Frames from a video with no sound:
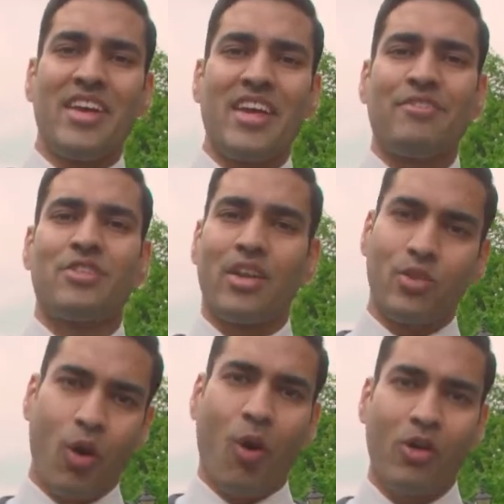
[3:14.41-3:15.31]
If done
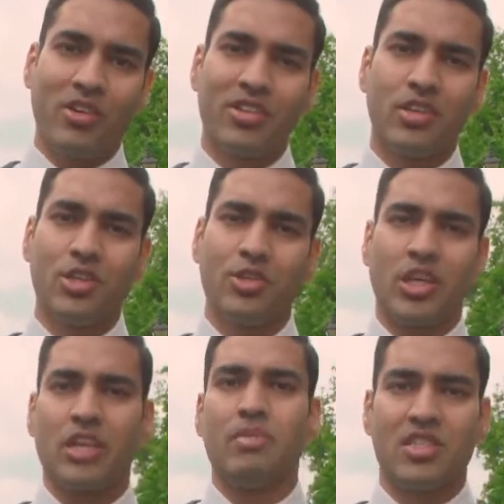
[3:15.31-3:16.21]
wrong, you
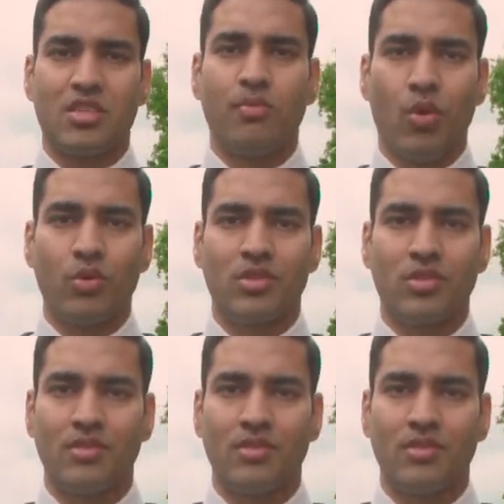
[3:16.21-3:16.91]
can miss the boat.